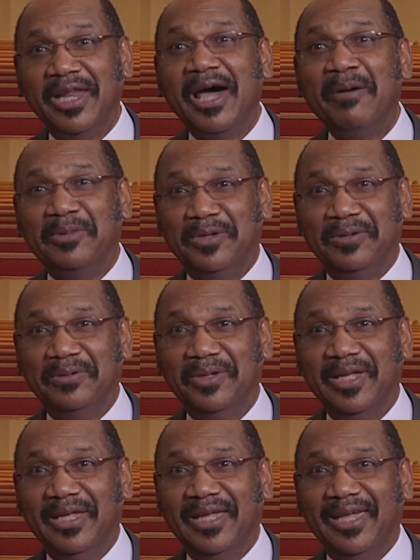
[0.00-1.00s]

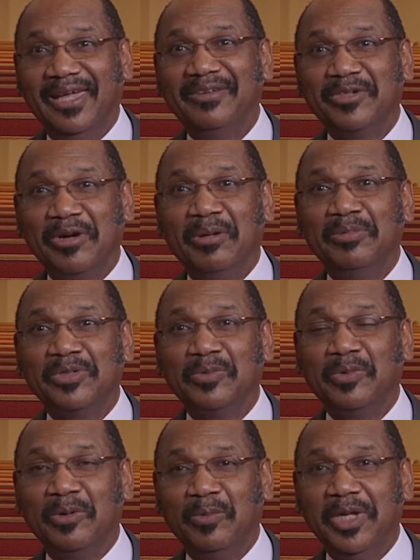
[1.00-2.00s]
largest Black church
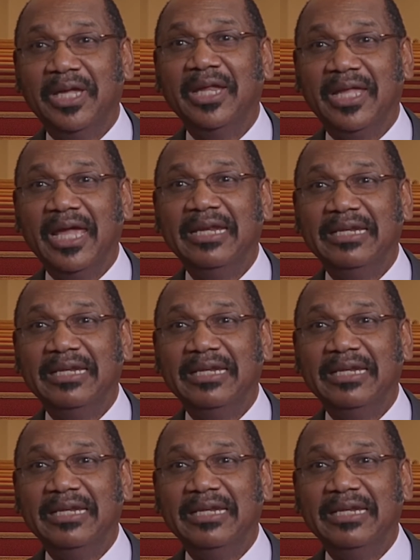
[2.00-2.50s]
in Metropolitan